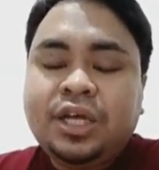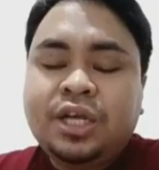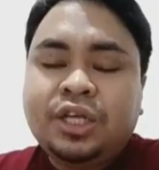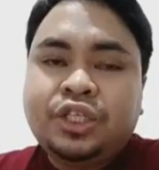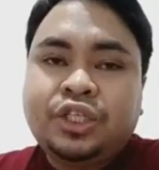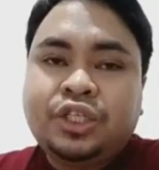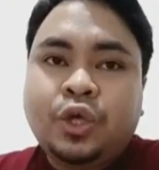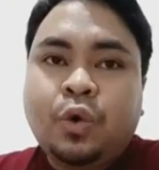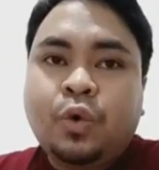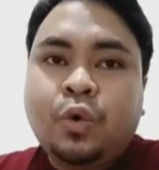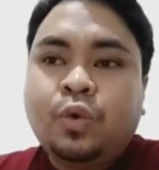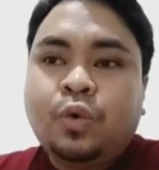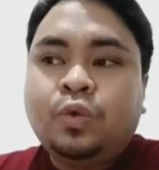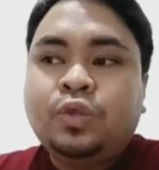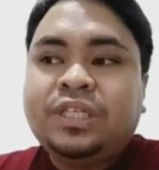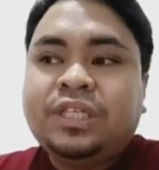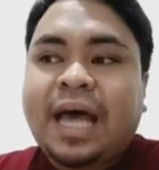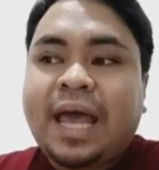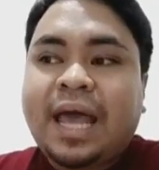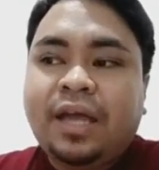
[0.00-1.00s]
So
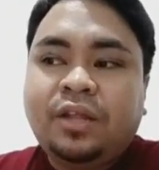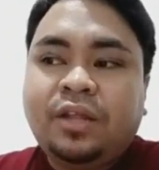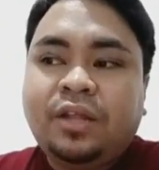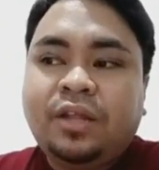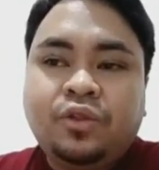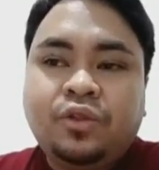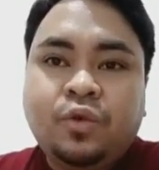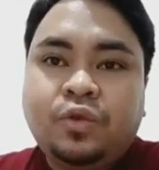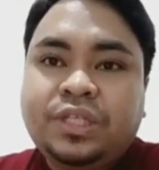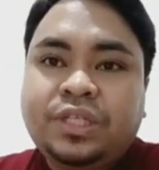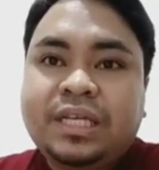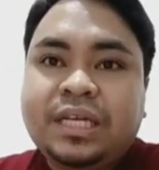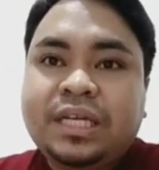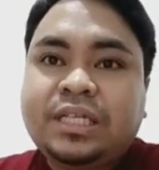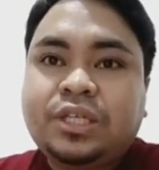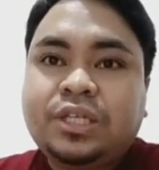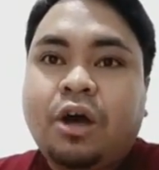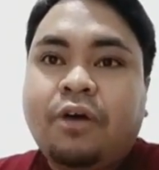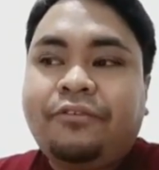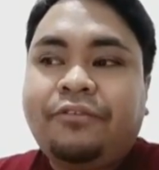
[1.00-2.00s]
diagnosis
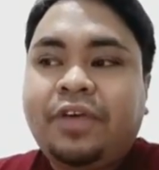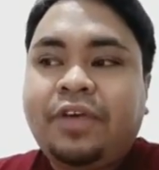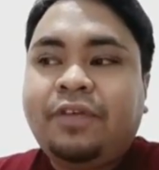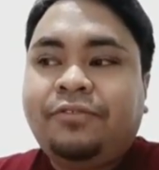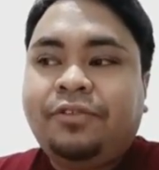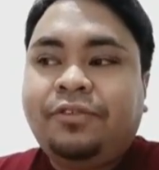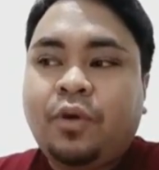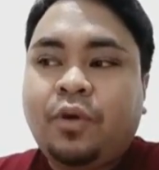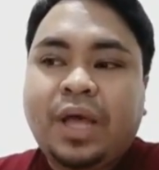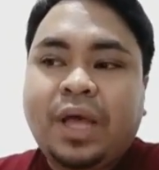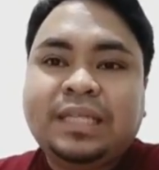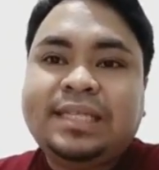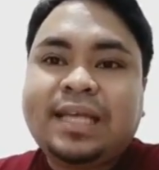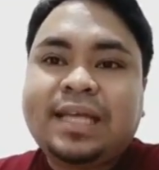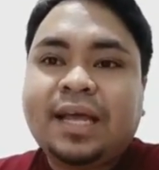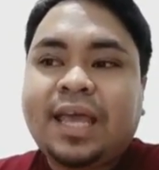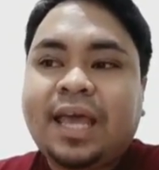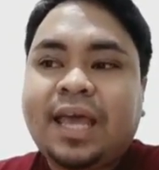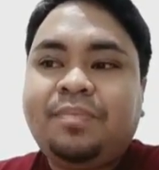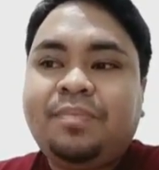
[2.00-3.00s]
of
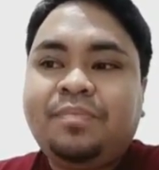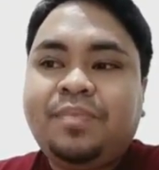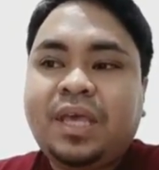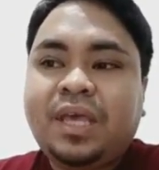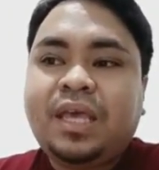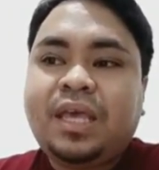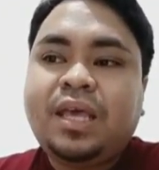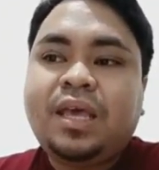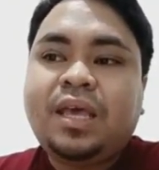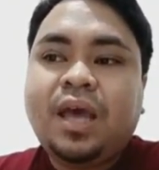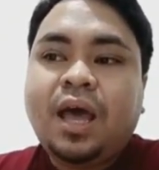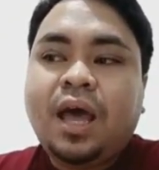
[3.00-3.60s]
influenza can be